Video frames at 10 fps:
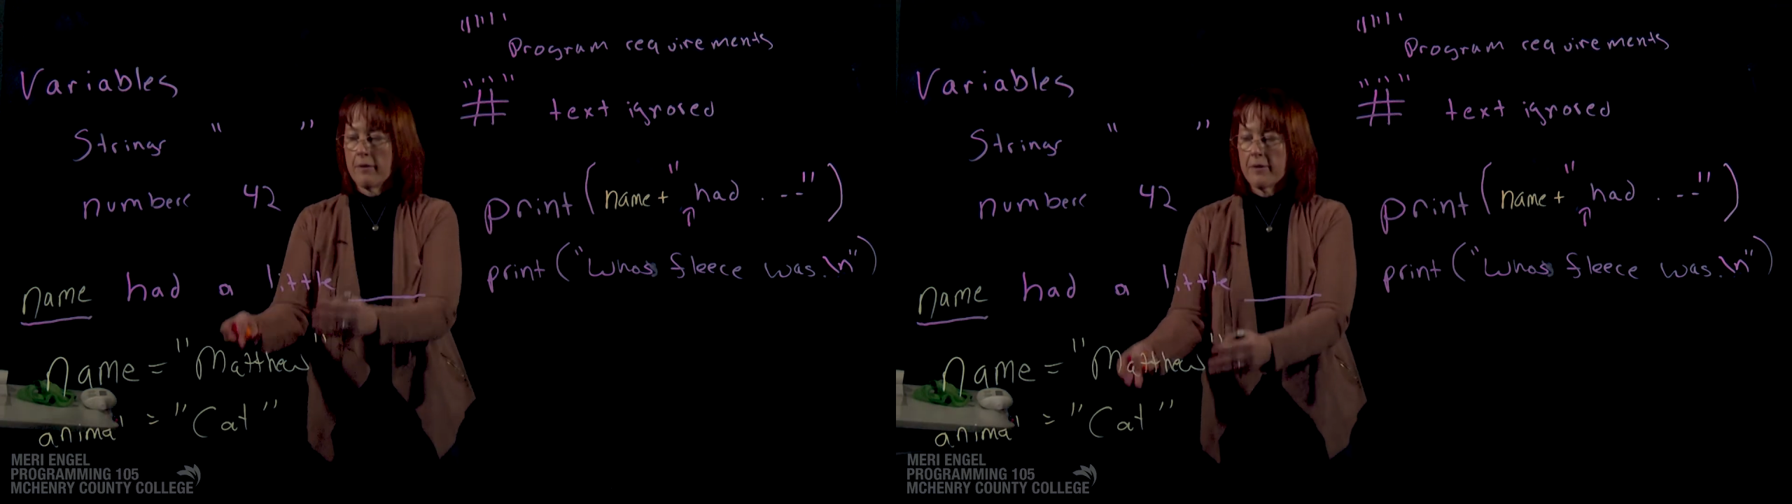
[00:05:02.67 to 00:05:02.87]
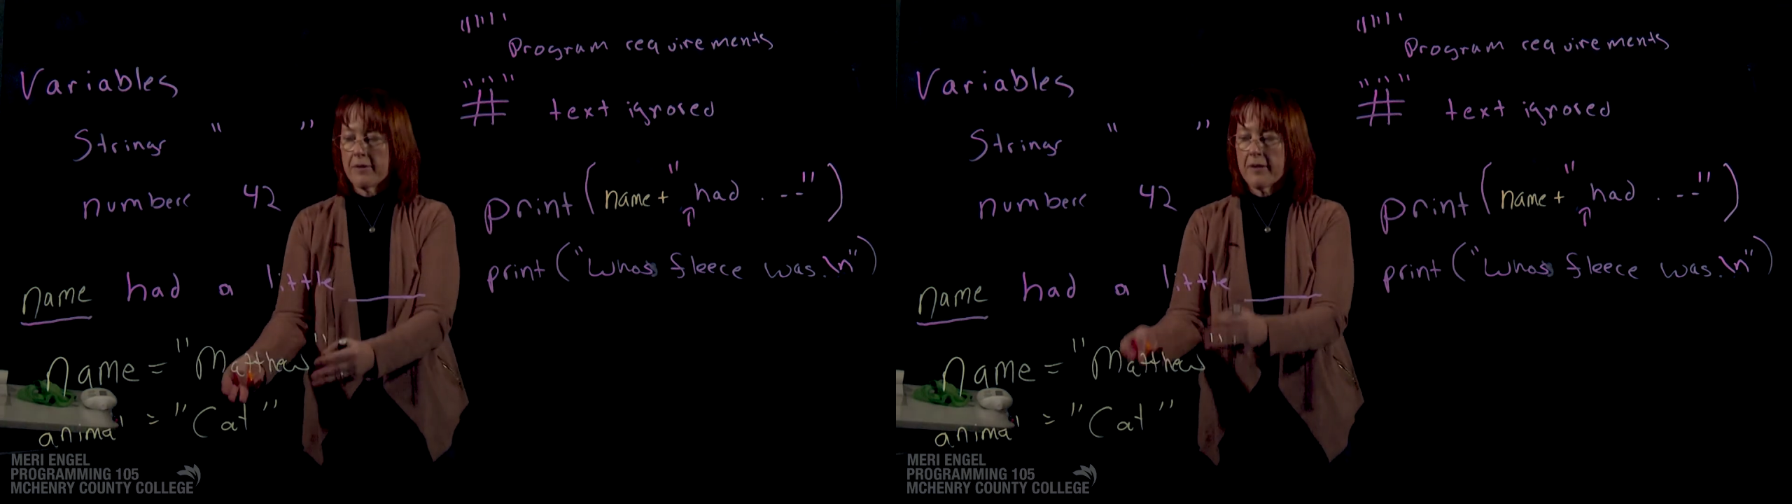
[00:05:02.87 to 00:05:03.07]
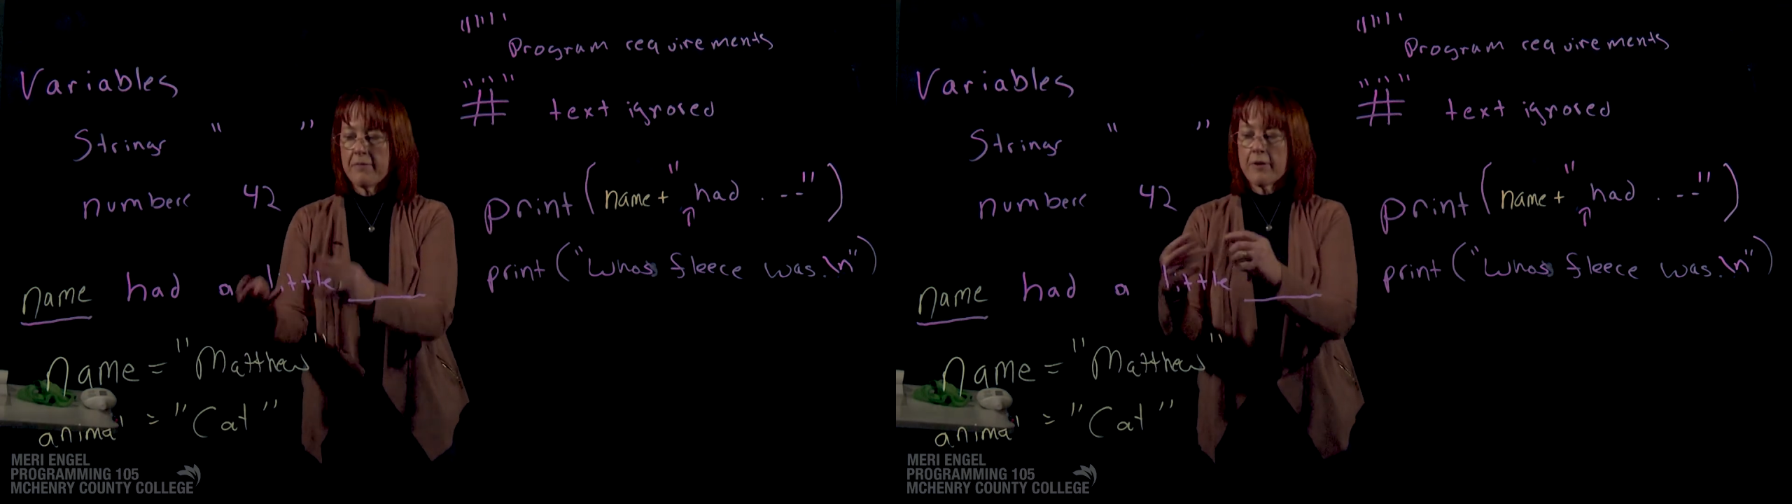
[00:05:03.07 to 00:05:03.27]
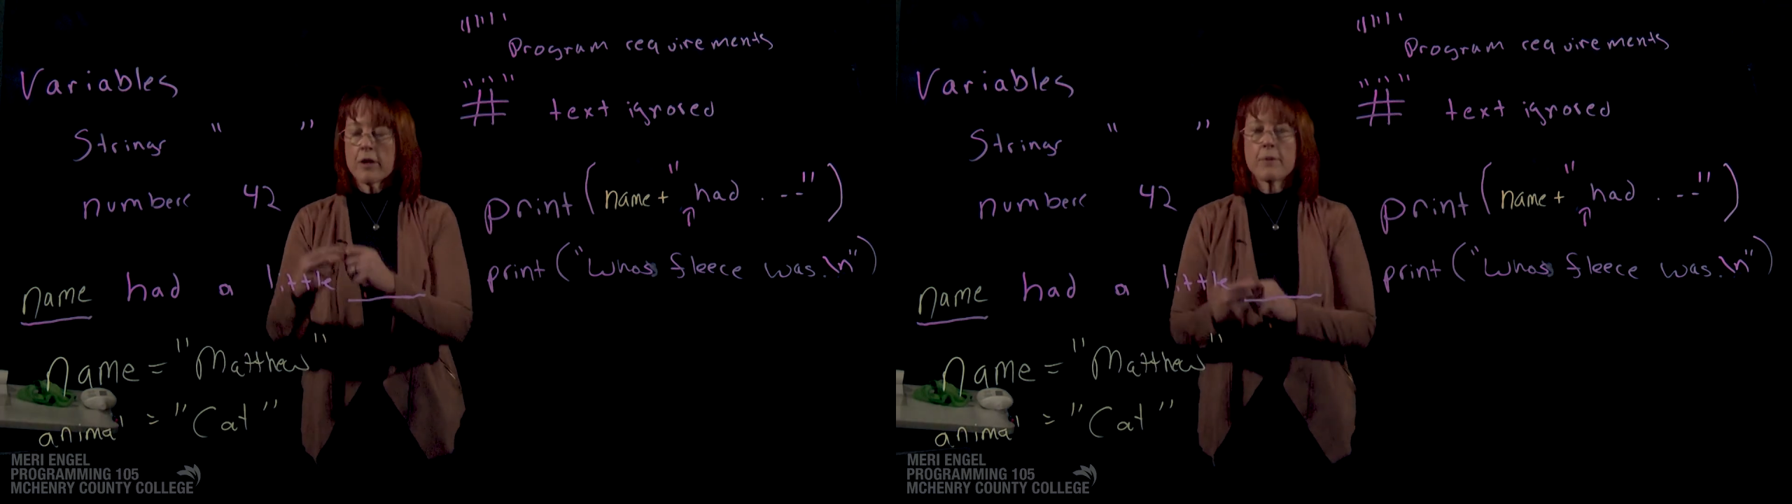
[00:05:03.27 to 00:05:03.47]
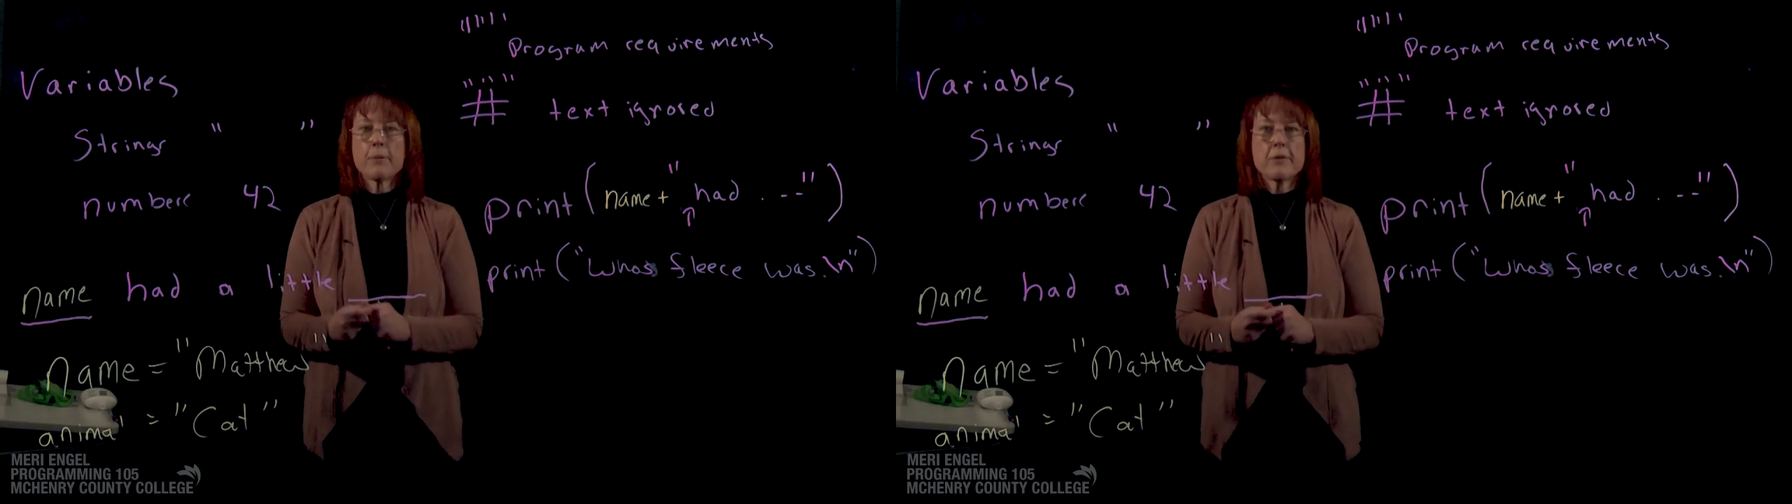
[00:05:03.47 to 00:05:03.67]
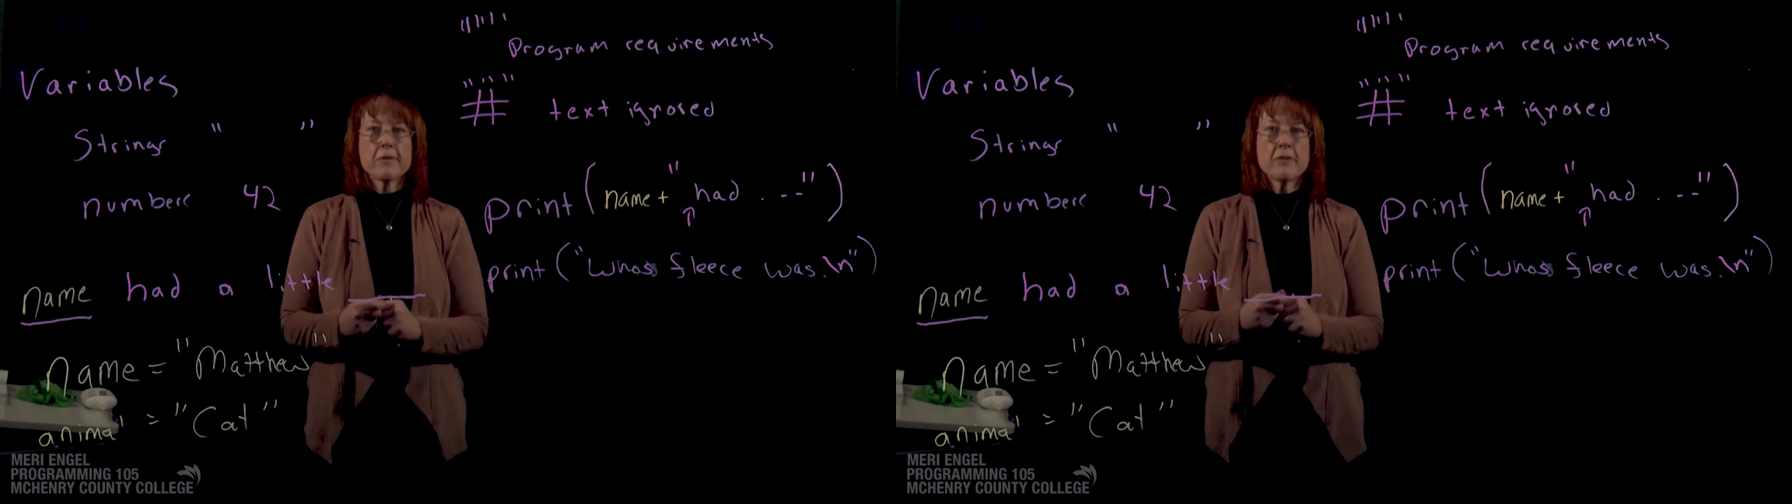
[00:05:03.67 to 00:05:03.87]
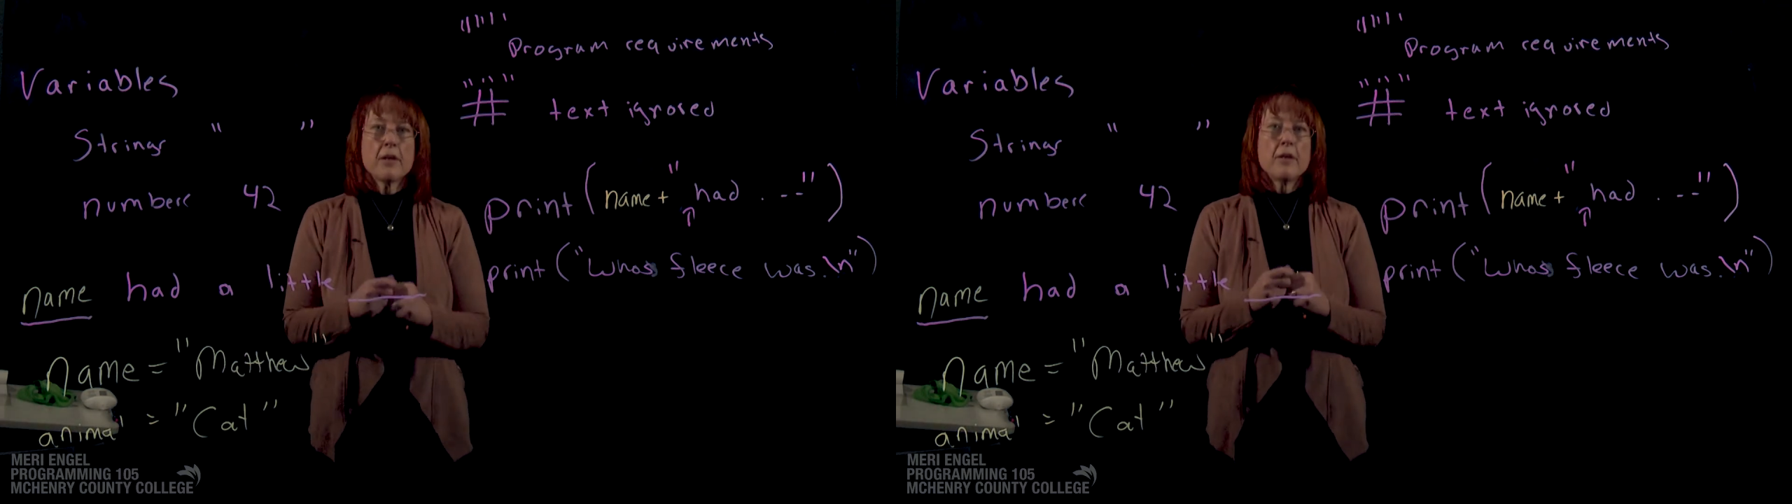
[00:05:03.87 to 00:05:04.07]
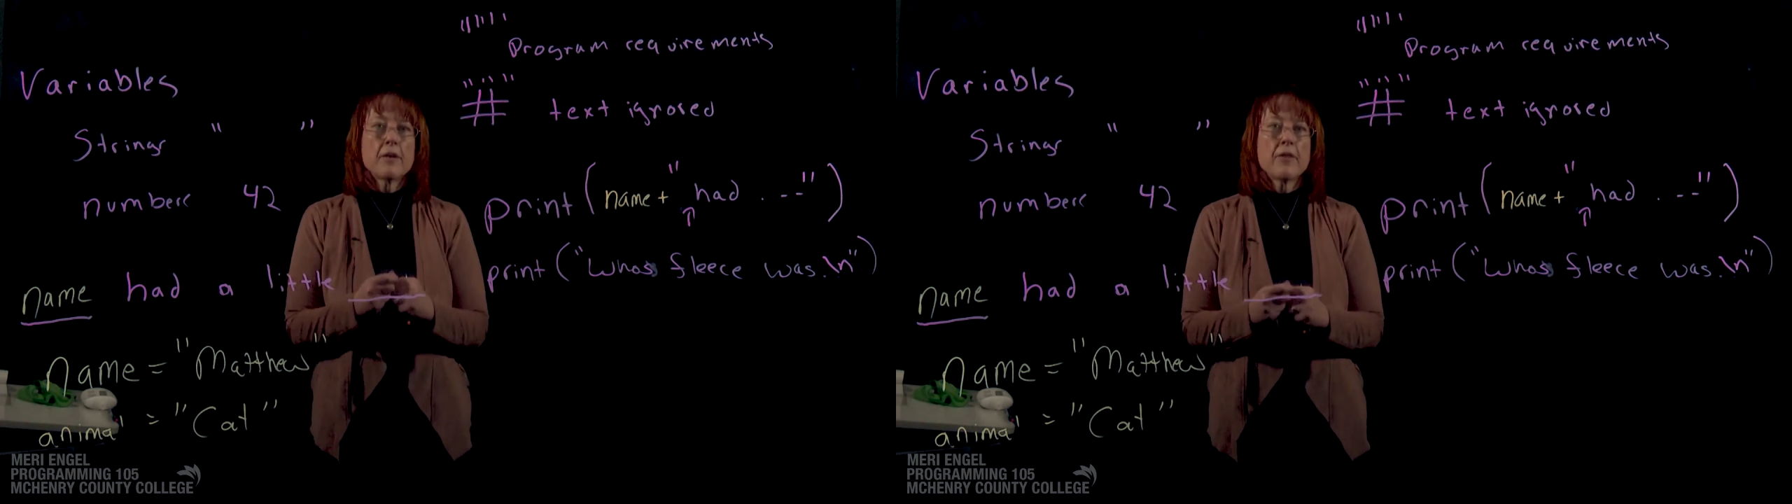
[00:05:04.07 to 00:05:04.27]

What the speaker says: set of variables to